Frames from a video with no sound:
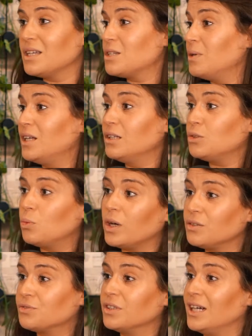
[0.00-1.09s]
to at least one
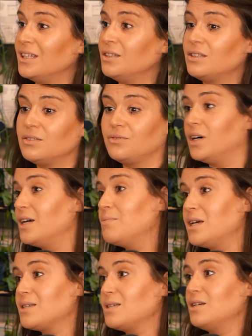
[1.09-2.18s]
friend via
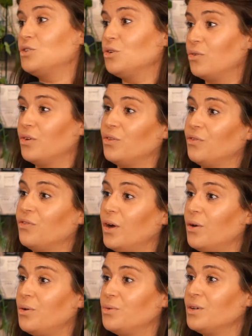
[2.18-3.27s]
message or on the
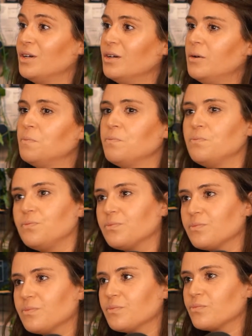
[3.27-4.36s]
phone
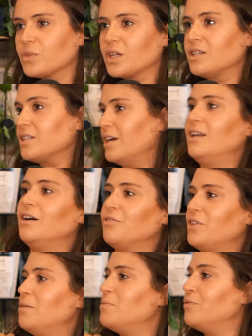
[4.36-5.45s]
because I love
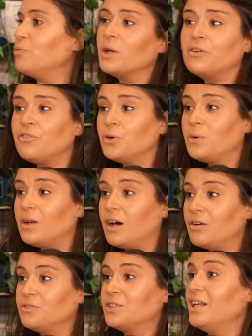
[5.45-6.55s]
them and want to feel
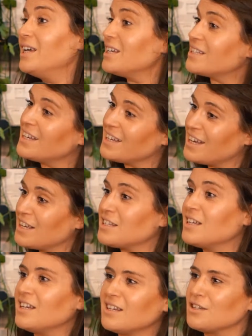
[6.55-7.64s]
loved. Like
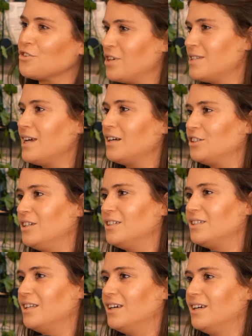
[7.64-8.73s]
it's a transaction, isn't it?